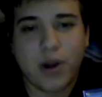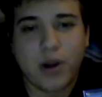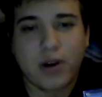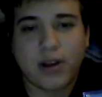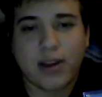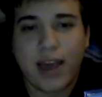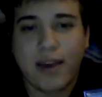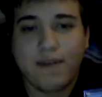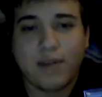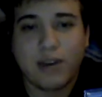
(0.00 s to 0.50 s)
card
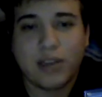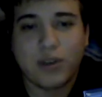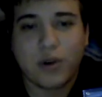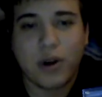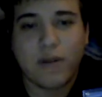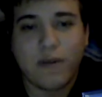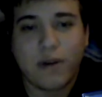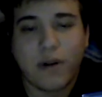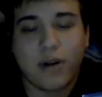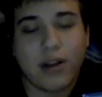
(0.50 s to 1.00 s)
to have in his
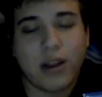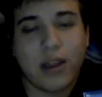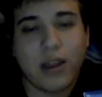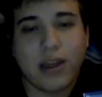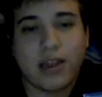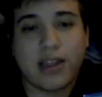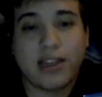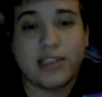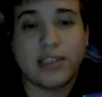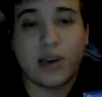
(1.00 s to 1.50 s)
graveyard,
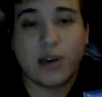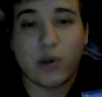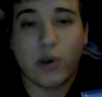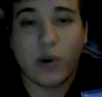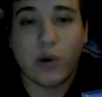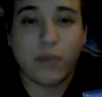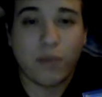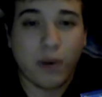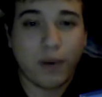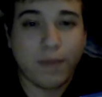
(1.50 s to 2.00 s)
let's say
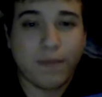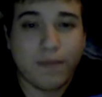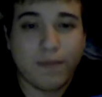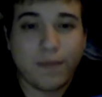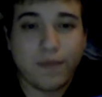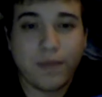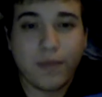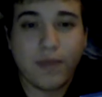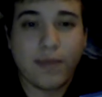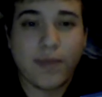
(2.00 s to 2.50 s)
Global,
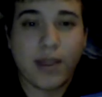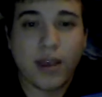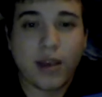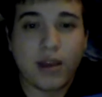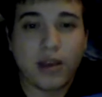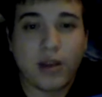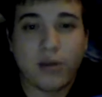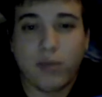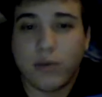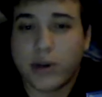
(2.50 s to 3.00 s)

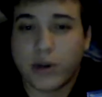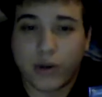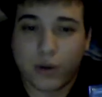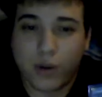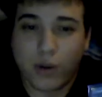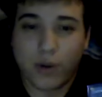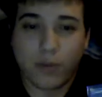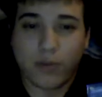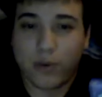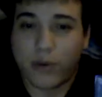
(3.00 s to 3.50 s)
you return
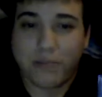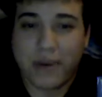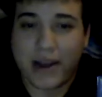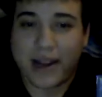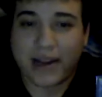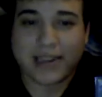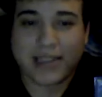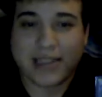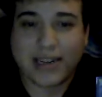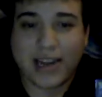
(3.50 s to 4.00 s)
Global
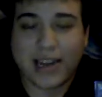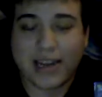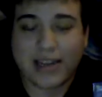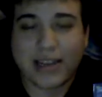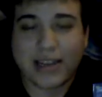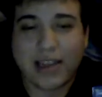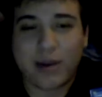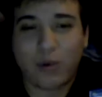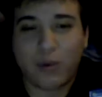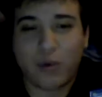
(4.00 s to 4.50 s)
back to the deck.
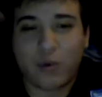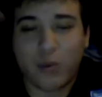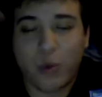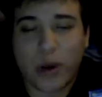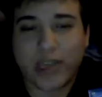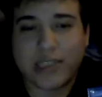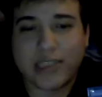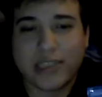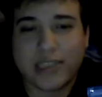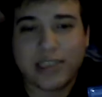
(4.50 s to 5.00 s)
They
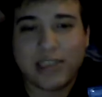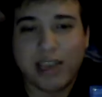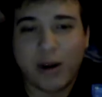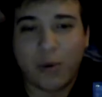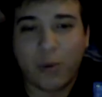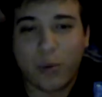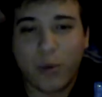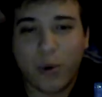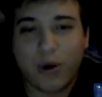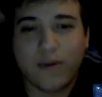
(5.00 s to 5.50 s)
wasted
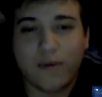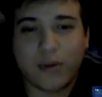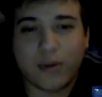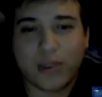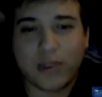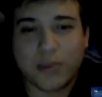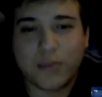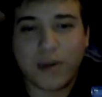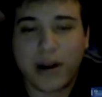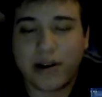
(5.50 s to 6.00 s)
their one
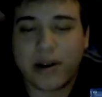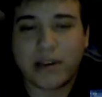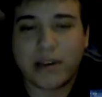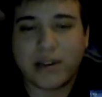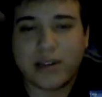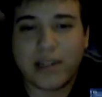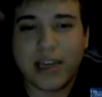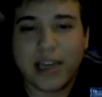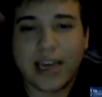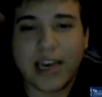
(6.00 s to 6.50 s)
foolish
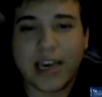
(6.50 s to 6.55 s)
burial,